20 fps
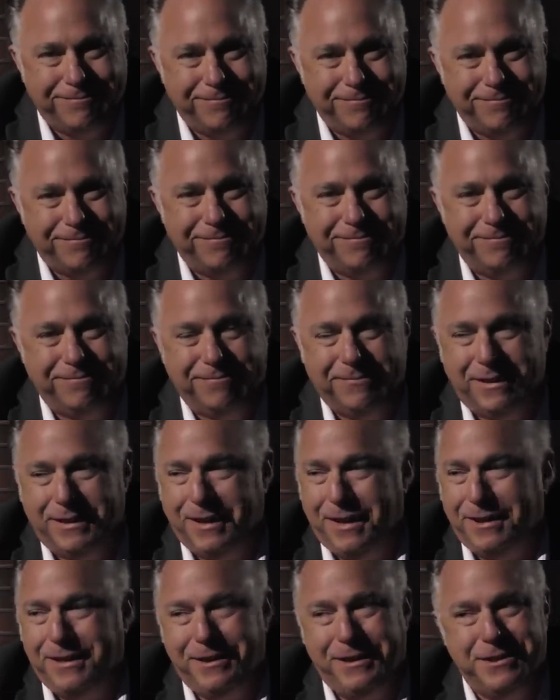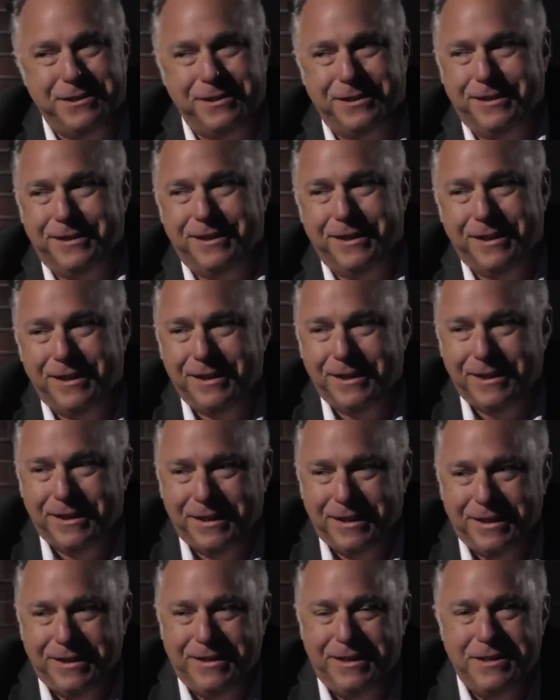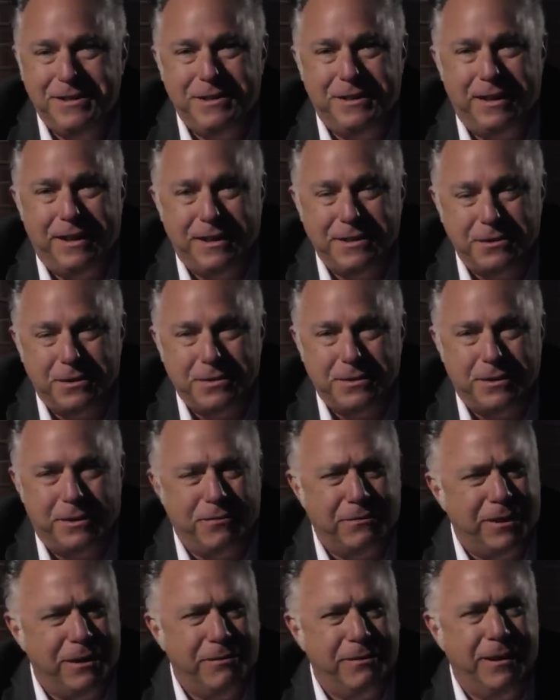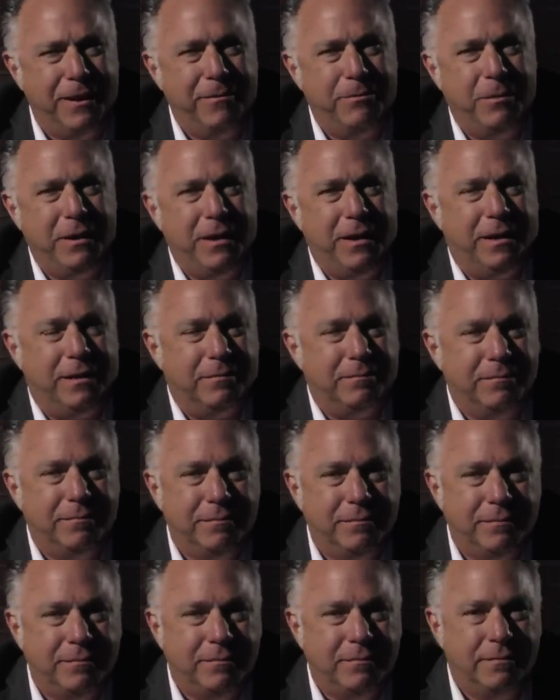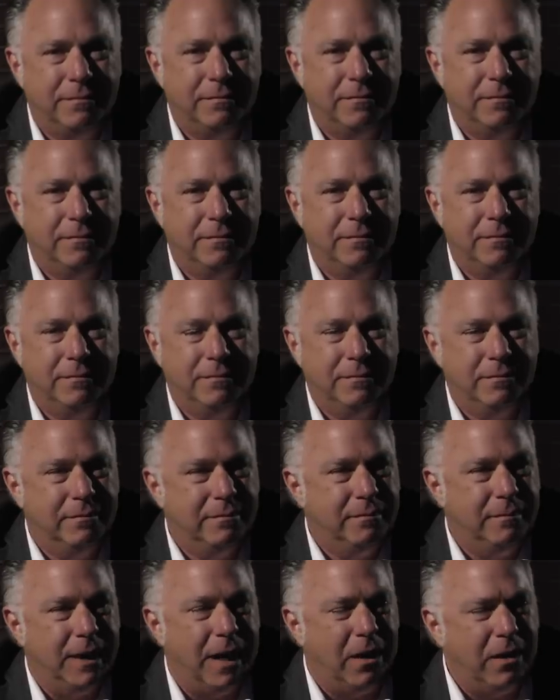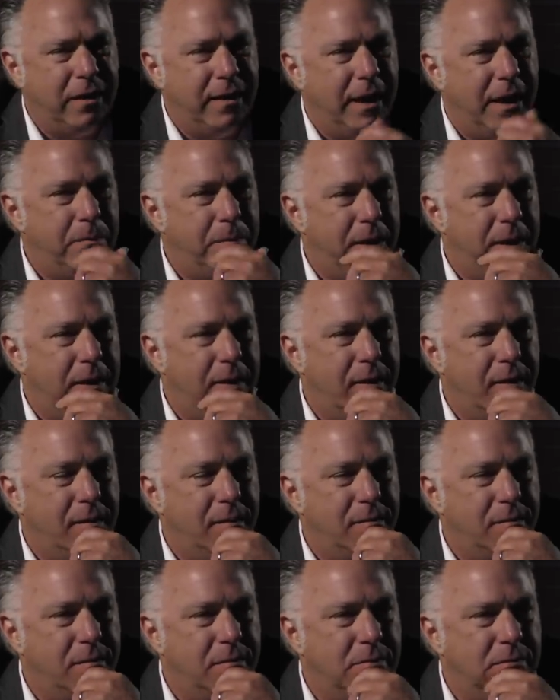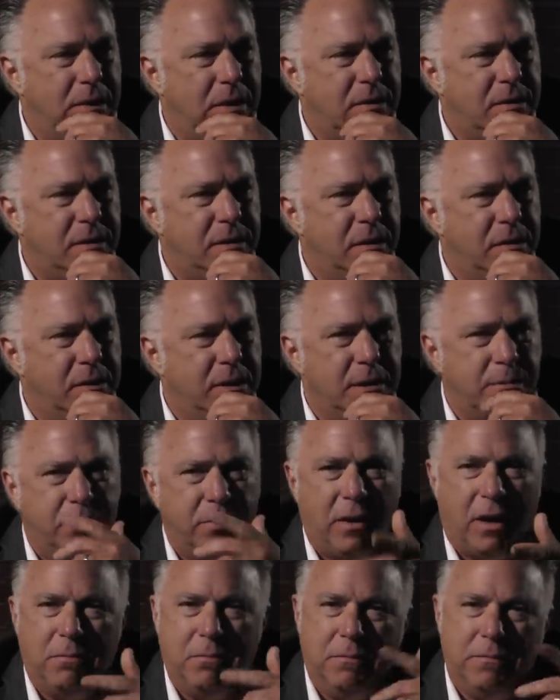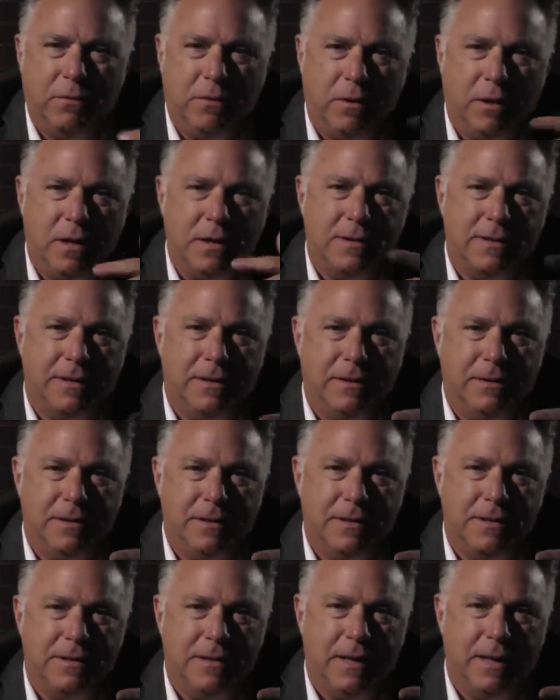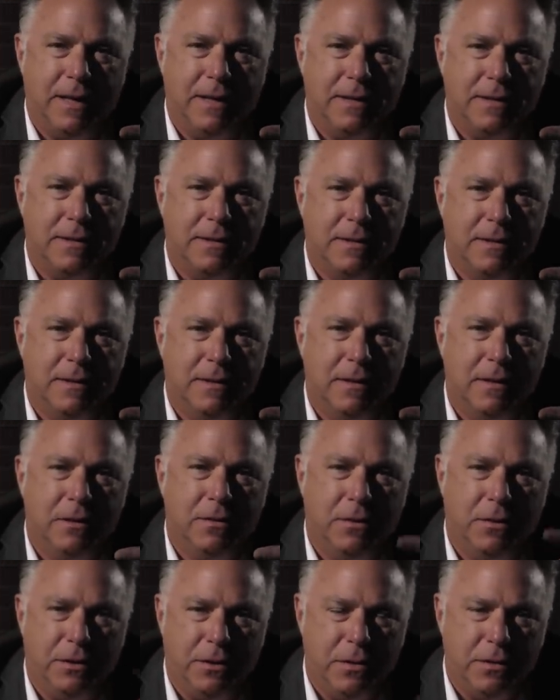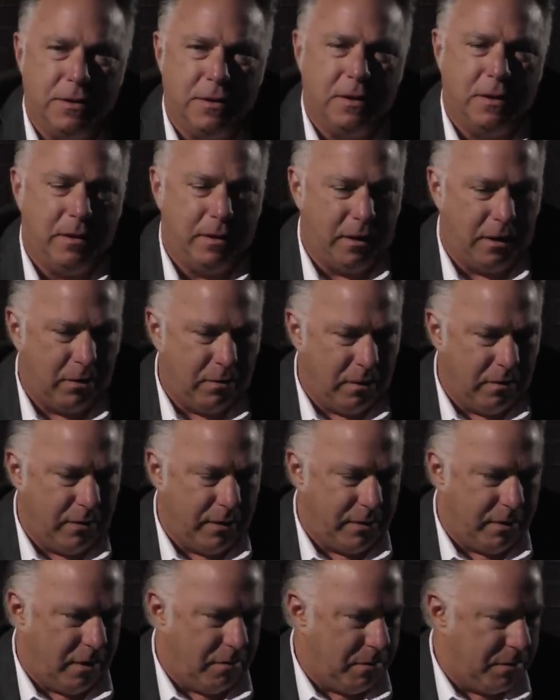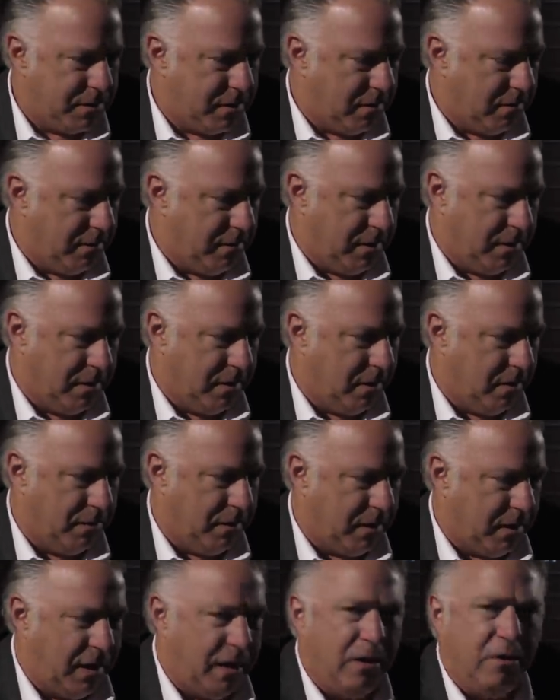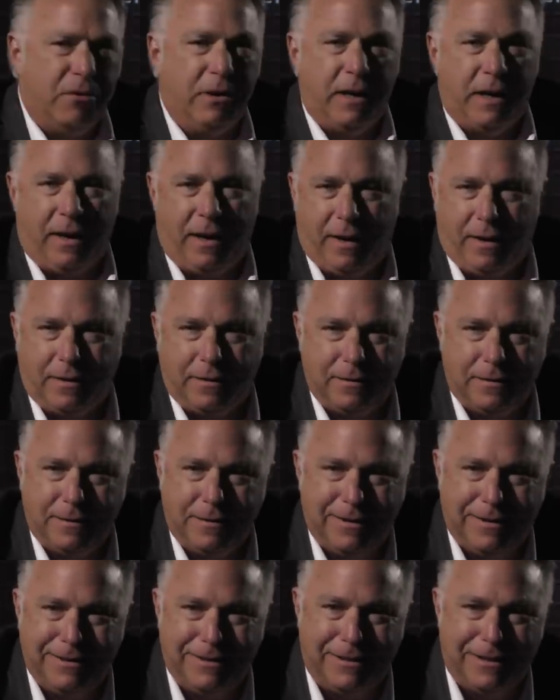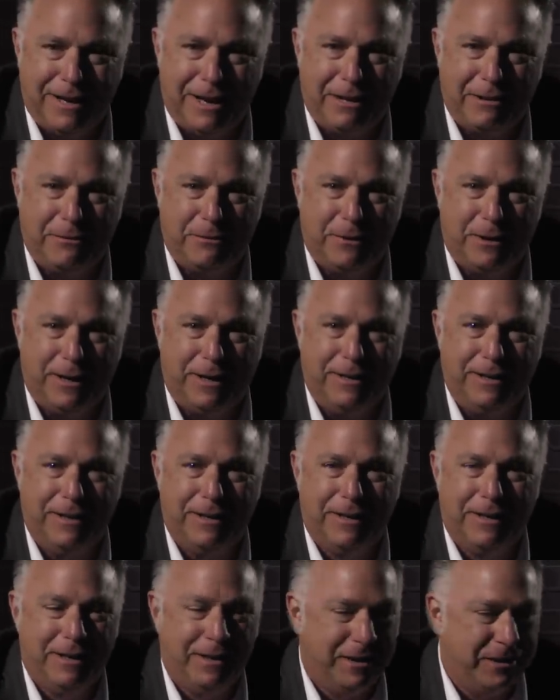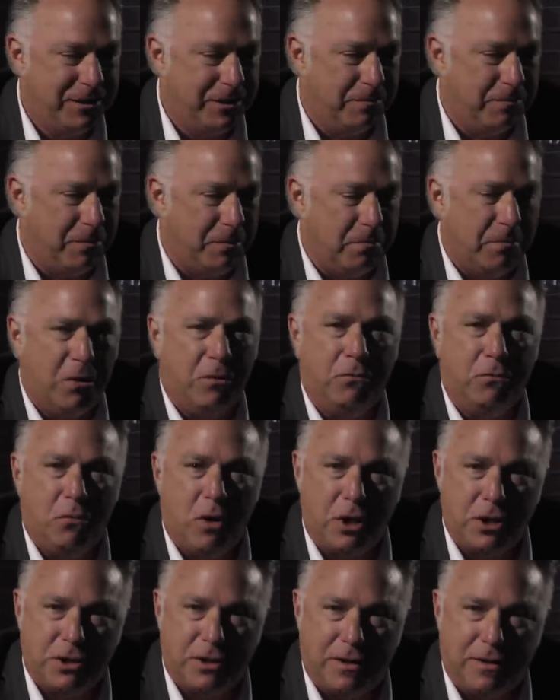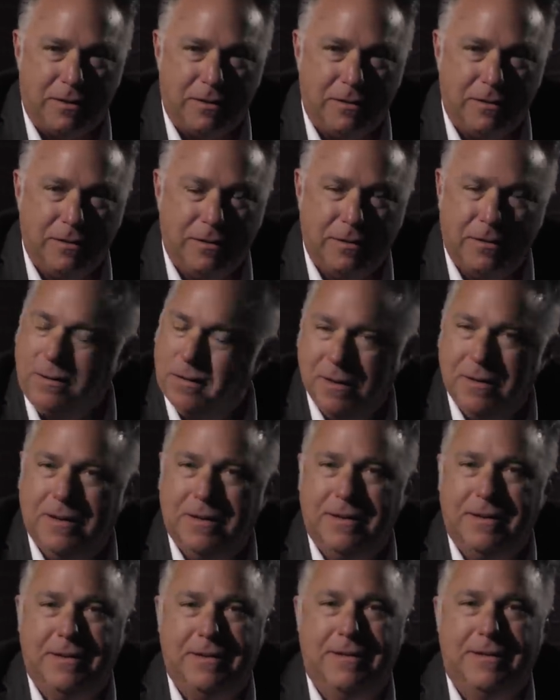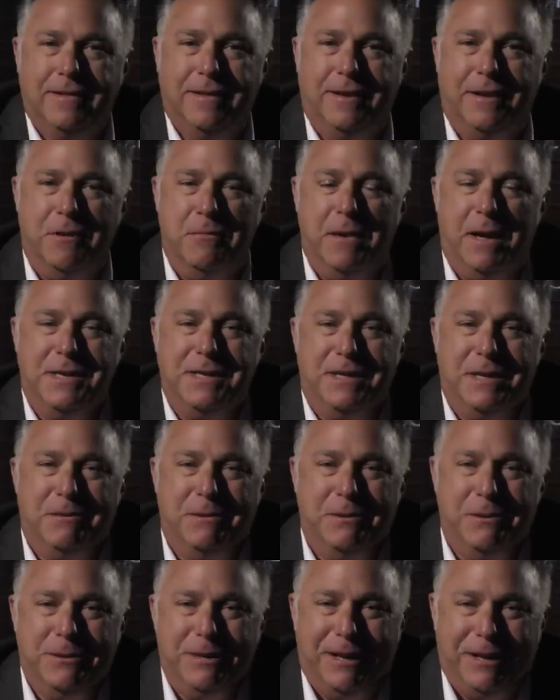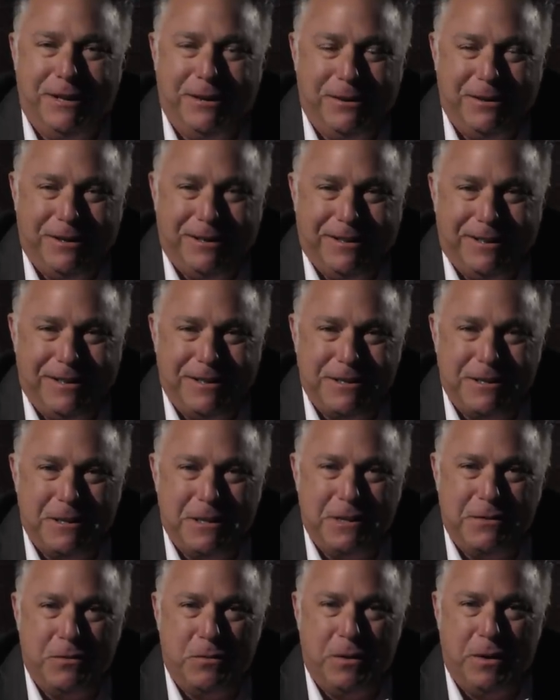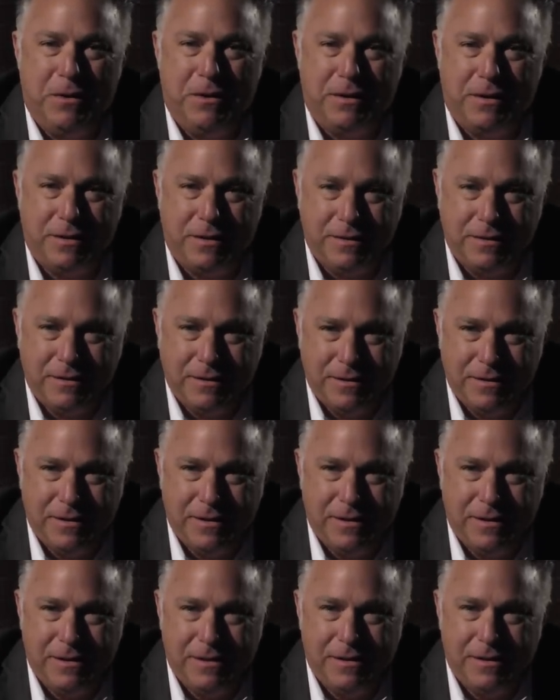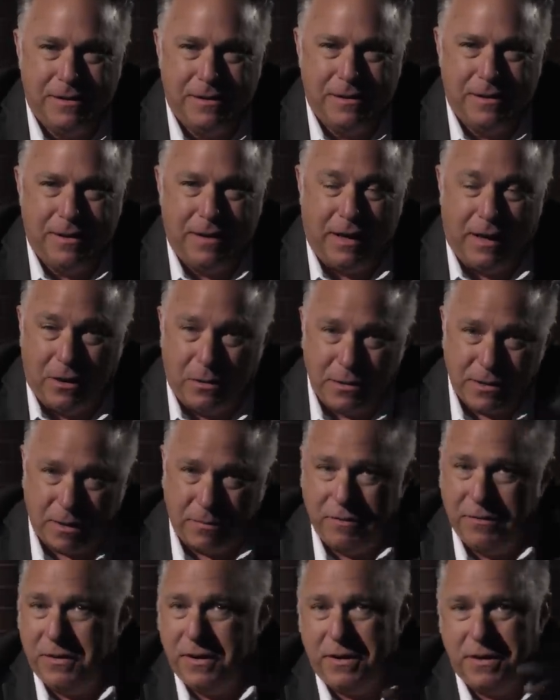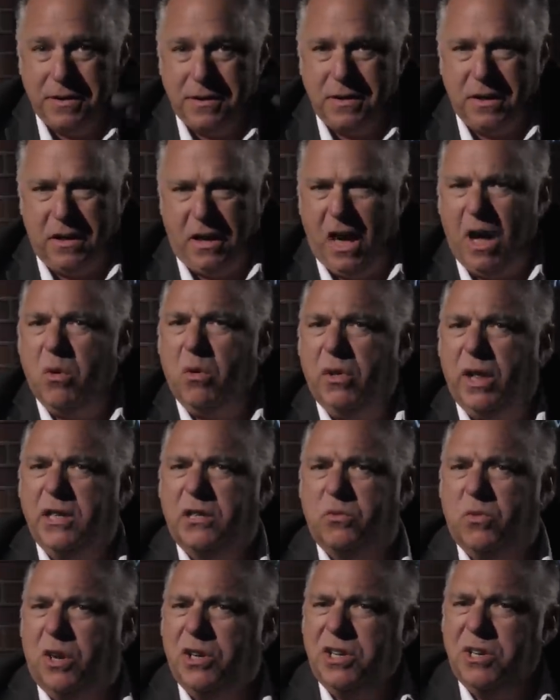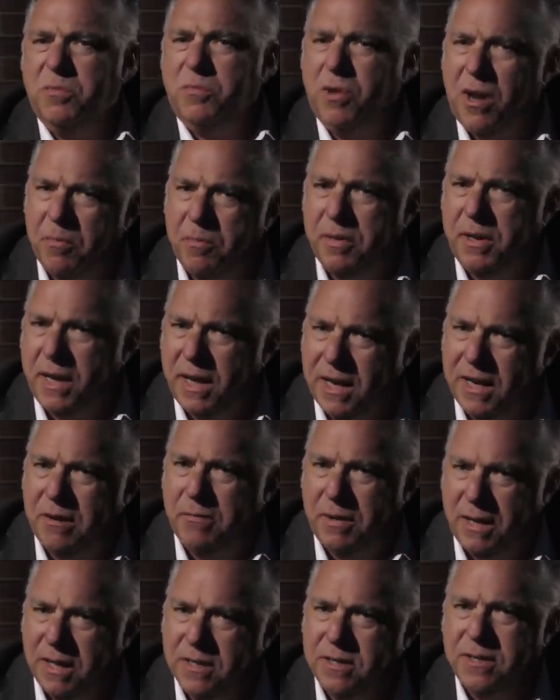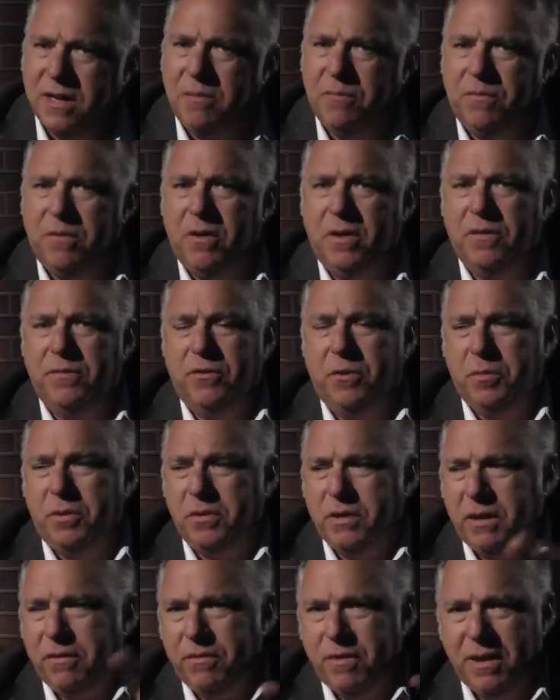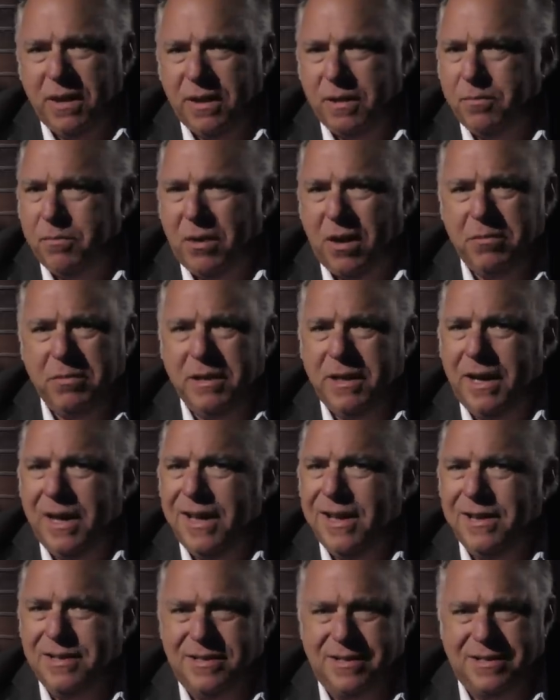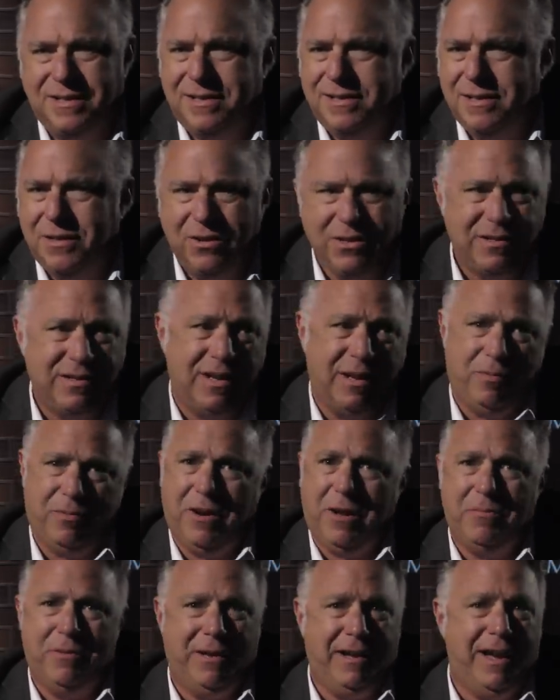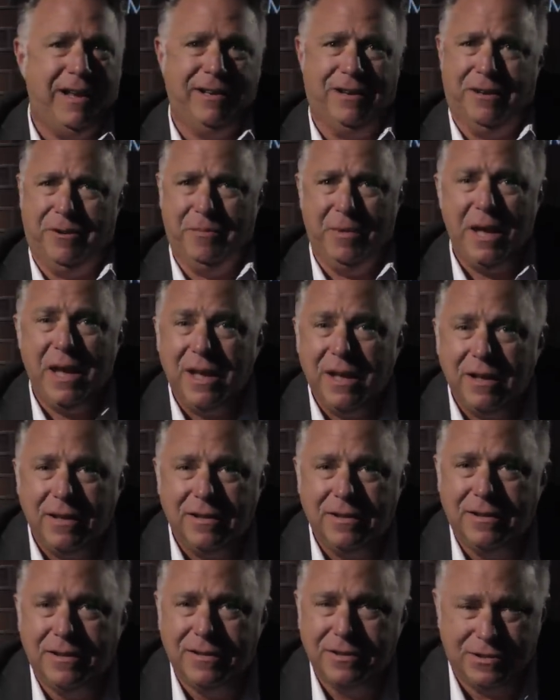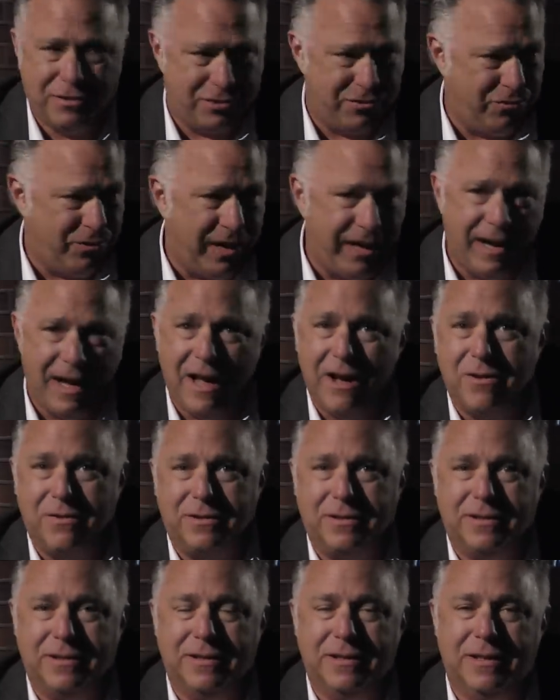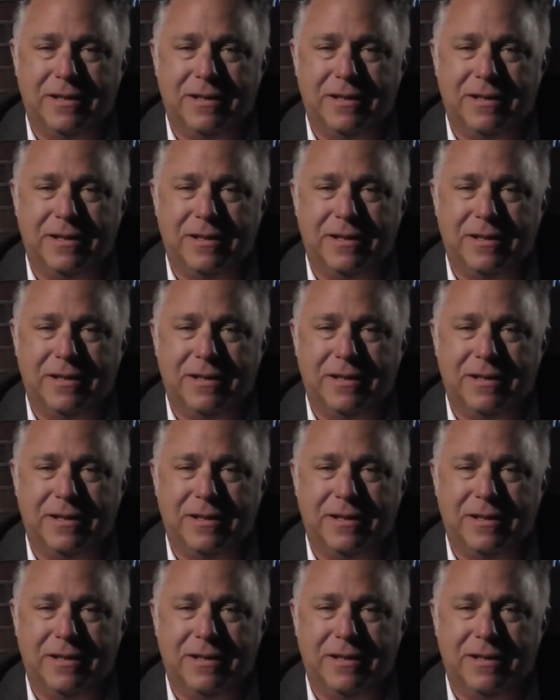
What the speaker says: I need you to ask yourself, why would that be? How could that be a serious problem for us here in the States, that they're using the equivalent almost of the Kyrie in the Latin Rite to promote Russia? Can you imagine them doing that here in the United States of America? And I know some of you are going to say, yeah, well, that's Russian propaganda, man. Stop falling for it. Okay, fine. It probably is. Looks like propaganda to me, straight out.